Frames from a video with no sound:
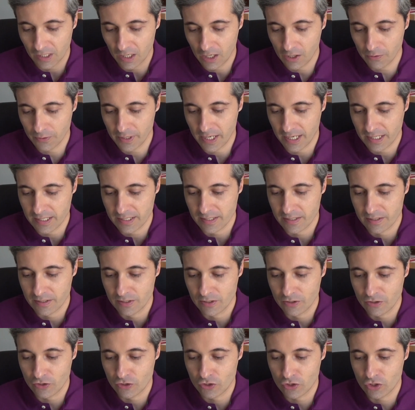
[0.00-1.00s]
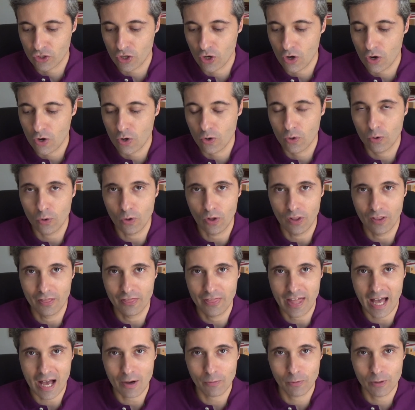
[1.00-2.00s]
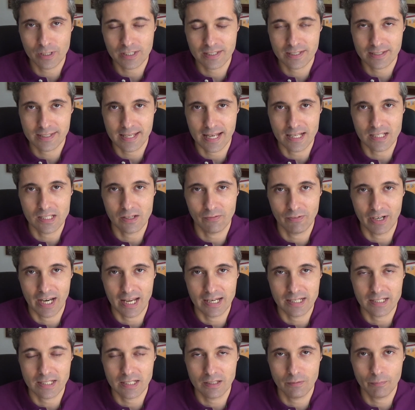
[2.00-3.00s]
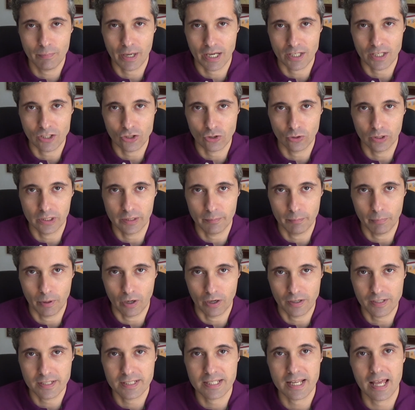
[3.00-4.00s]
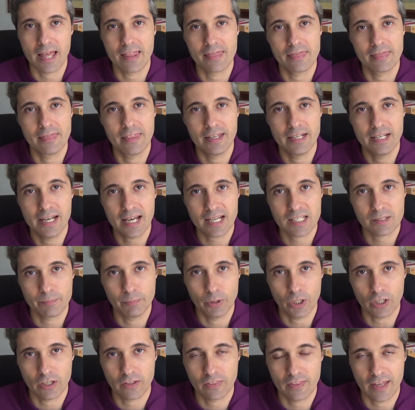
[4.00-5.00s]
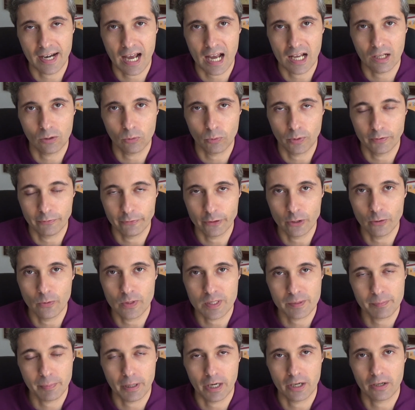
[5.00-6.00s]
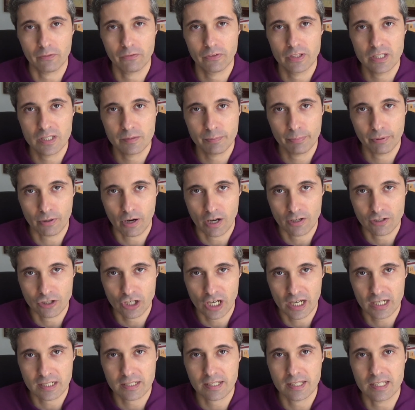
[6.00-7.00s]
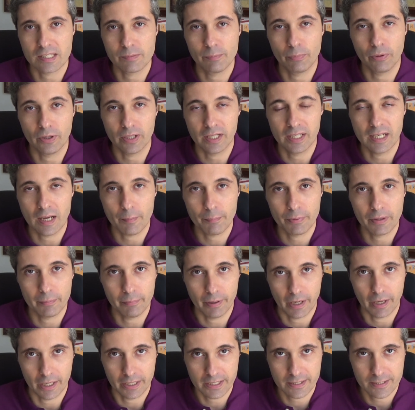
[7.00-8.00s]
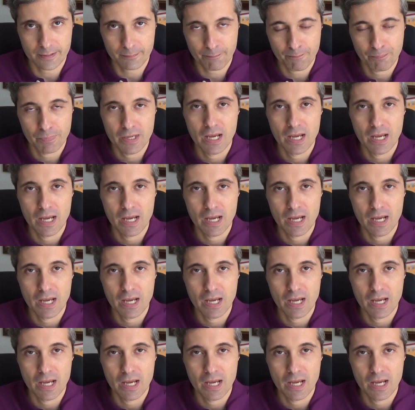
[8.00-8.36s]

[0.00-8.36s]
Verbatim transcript: Okay, so that was The Sense of an Ending by Julian Barnes. The next book that I'll review as part of this project is Bringing Up the Bodies